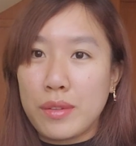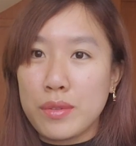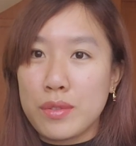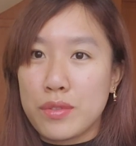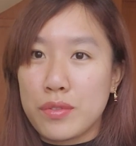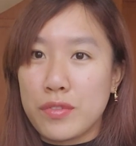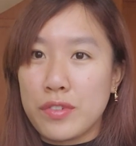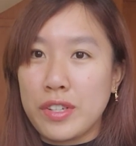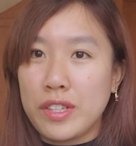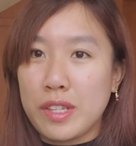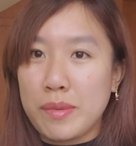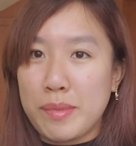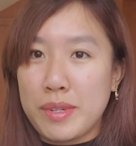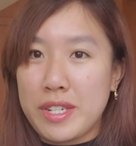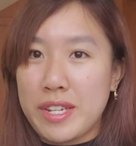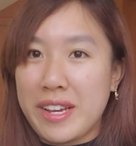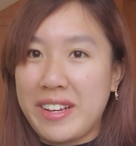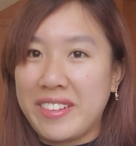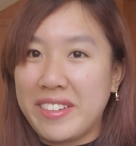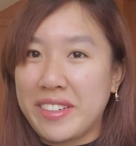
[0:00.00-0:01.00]
it looks really
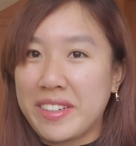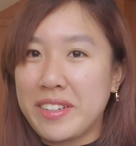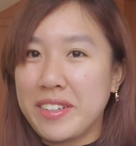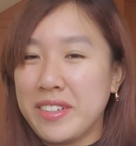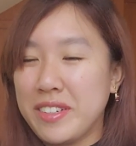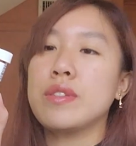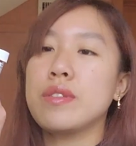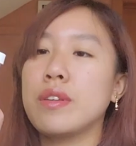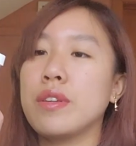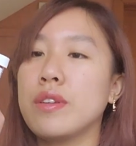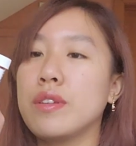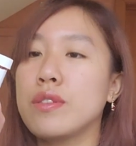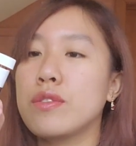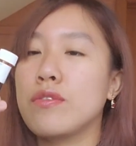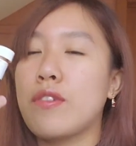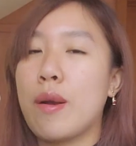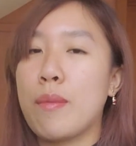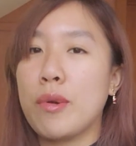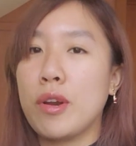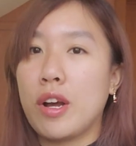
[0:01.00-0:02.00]
metallic. This
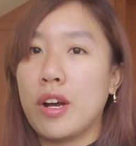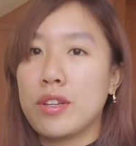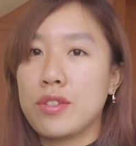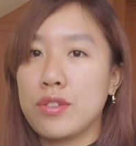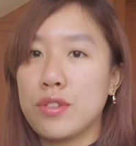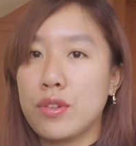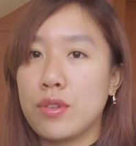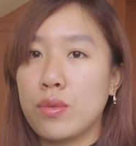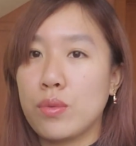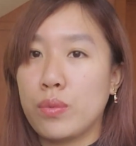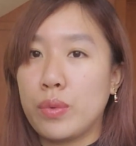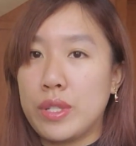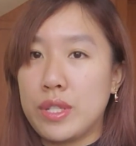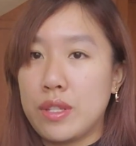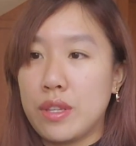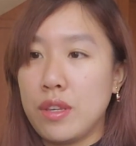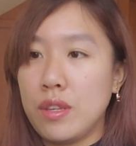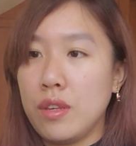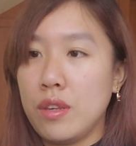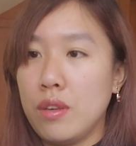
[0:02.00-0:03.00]
is Robert Oster
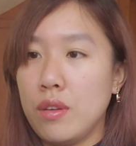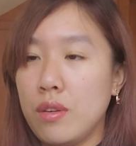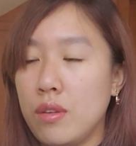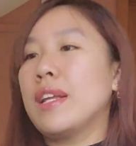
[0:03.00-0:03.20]
Whiskey,